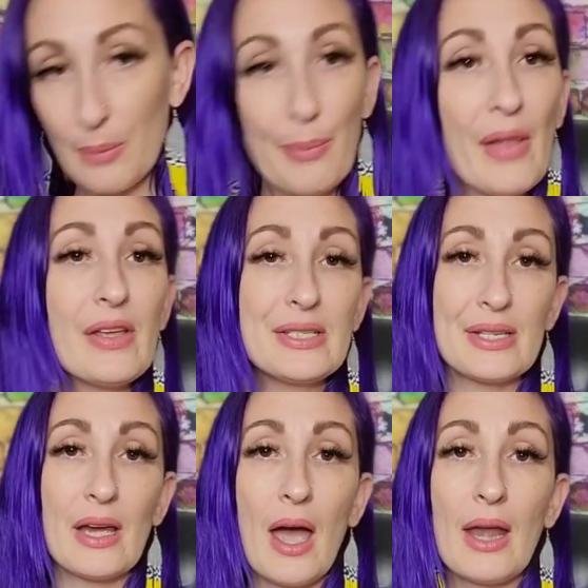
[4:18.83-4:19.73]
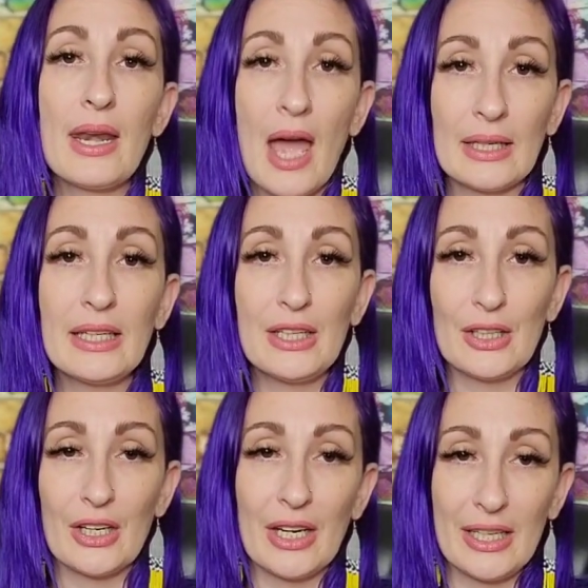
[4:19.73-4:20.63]
Bella's not
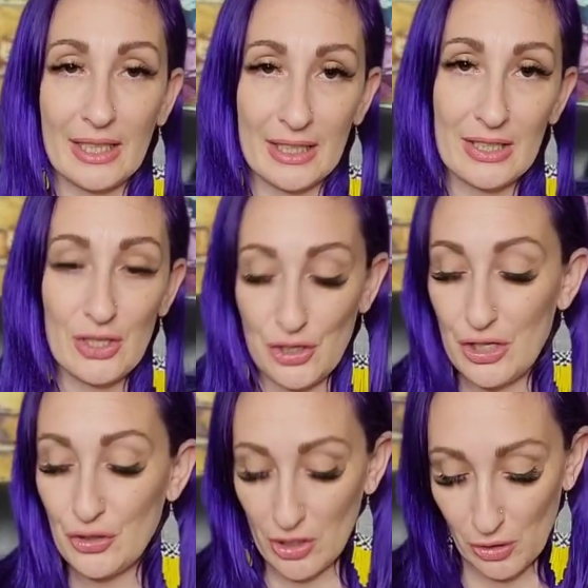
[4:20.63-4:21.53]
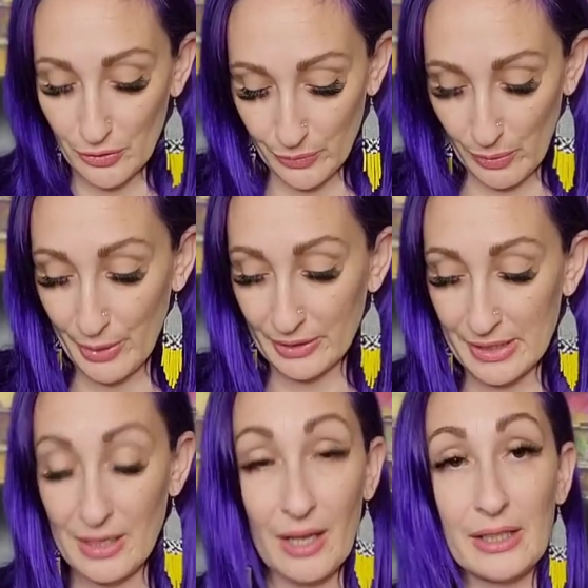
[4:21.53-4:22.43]
here, and she struggles when
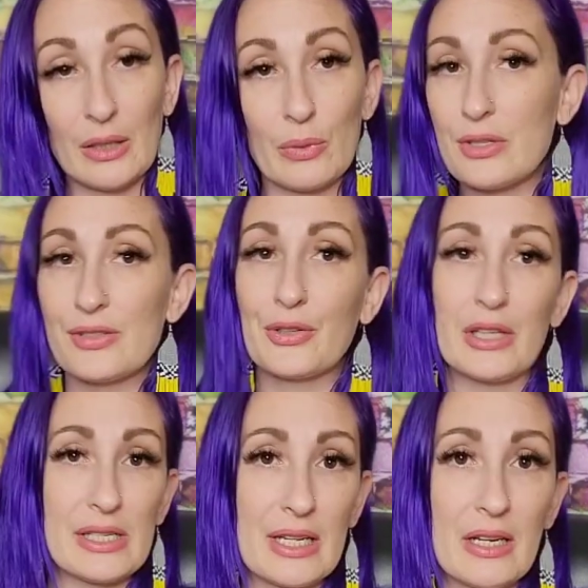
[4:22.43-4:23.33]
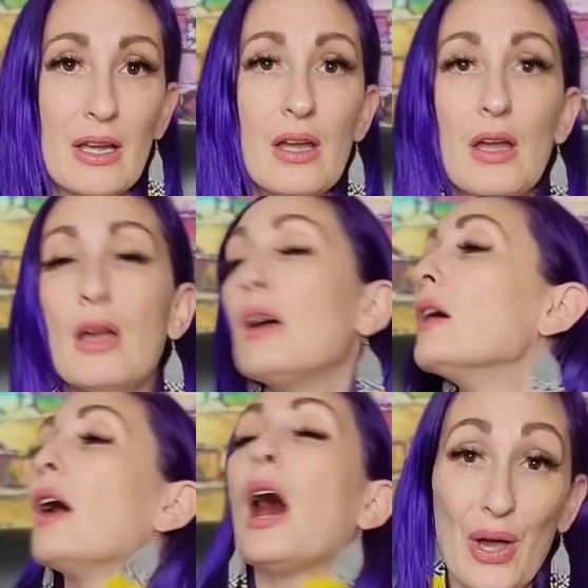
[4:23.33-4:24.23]
Bella's not here, which is crazy.
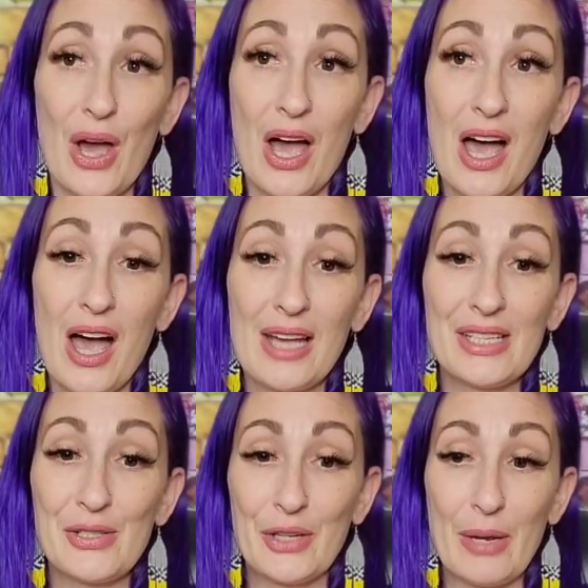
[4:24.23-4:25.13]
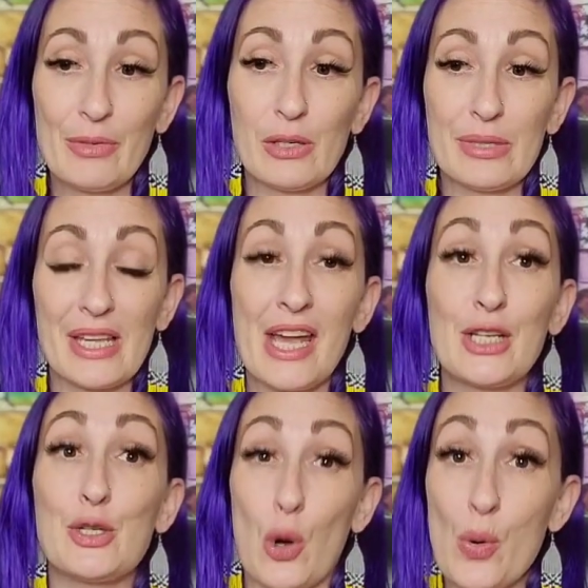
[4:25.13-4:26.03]
Sister Anne-Marie was
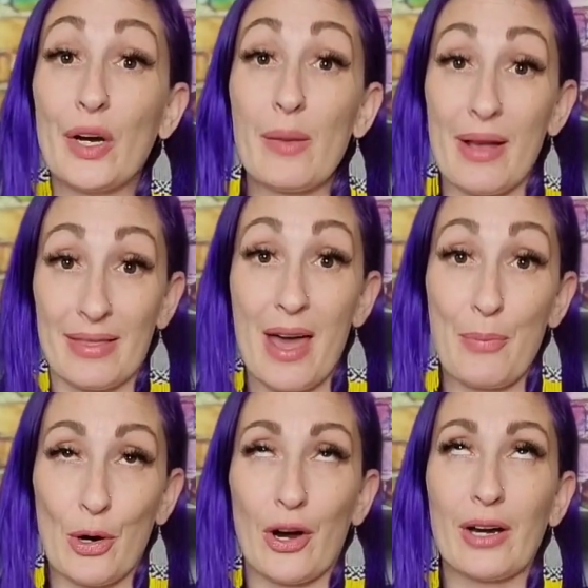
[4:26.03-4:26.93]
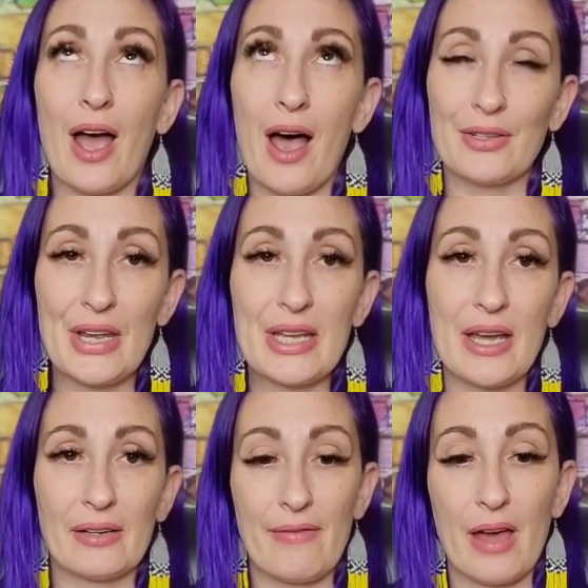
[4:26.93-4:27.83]
like, don't worry about that part. I'll take
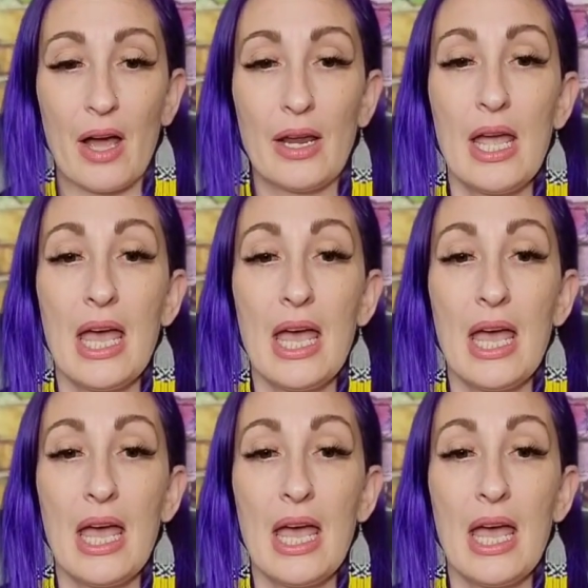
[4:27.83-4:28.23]
care of that.